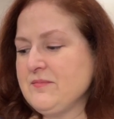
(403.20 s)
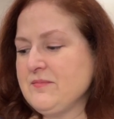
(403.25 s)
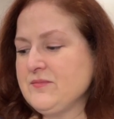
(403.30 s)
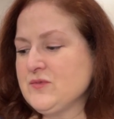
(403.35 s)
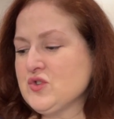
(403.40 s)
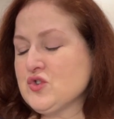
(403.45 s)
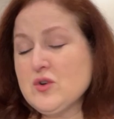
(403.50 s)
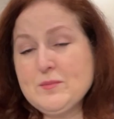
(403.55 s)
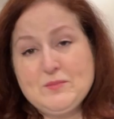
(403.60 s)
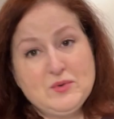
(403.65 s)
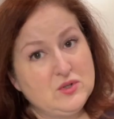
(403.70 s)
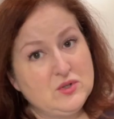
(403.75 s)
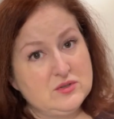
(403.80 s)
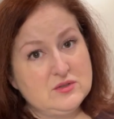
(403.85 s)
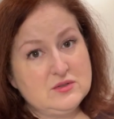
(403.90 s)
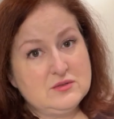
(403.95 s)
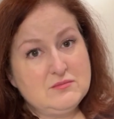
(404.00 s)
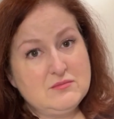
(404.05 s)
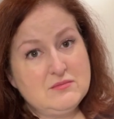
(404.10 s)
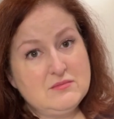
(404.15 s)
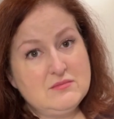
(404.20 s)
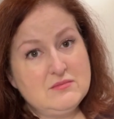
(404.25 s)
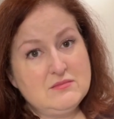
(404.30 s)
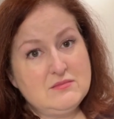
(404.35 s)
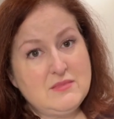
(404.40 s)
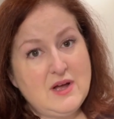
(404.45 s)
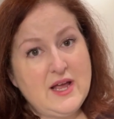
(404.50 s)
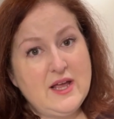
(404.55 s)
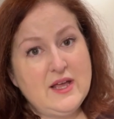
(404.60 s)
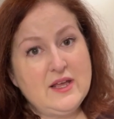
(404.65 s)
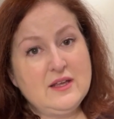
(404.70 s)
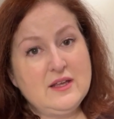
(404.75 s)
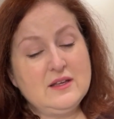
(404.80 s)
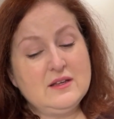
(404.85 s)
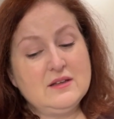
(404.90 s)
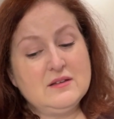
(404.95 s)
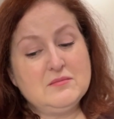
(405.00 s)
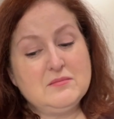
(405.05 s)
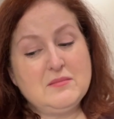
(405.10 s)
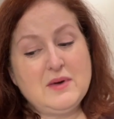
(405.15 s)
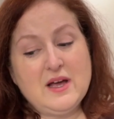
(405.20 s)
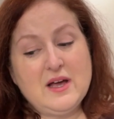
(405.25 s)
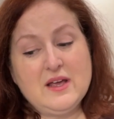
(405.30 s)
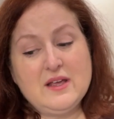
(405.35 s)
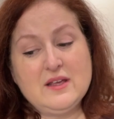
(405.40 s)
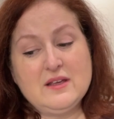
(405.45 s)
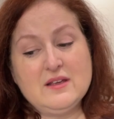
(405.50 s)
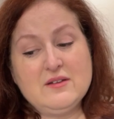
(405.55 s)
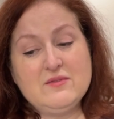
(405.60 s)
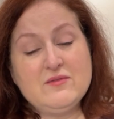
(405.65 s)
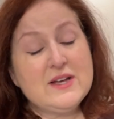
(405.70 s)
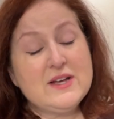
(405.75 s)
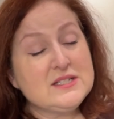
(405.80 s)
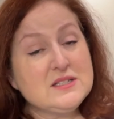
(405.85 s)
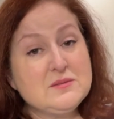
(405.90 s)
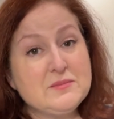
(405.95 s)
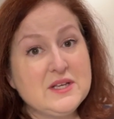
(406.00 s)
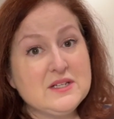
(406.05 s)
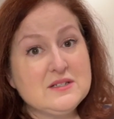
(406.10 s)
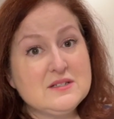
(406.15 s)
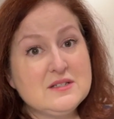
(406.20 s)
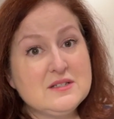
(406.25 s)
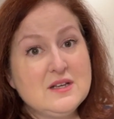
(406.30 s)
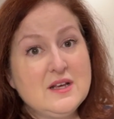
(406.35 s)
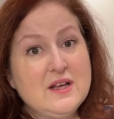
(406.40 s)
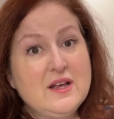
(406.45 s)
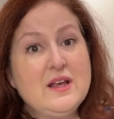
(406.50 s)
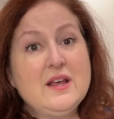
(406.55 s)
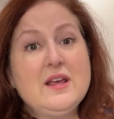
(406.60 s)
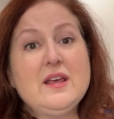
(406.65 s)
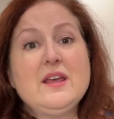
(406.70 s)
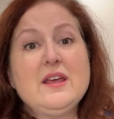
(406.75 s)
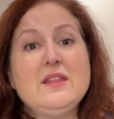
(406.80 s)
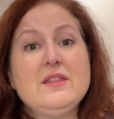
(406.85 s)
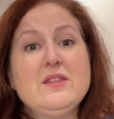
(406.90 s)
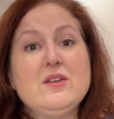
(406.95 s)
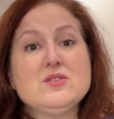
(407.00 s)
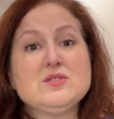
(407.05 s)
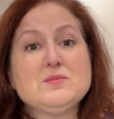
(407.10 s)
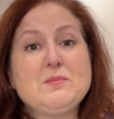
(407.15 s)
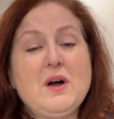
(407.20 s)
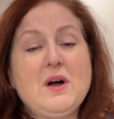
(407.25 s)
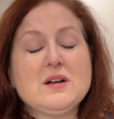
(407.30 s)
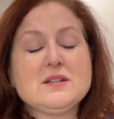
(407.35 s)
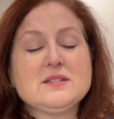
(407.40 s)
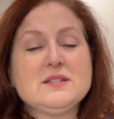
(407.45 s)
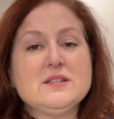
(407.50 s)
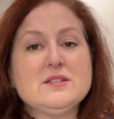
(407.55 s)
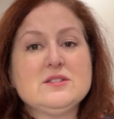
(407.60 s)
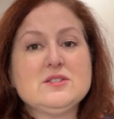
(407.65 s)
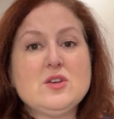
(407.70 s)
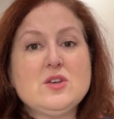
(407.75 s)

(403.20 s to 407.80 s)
tripled my investment in those boxes.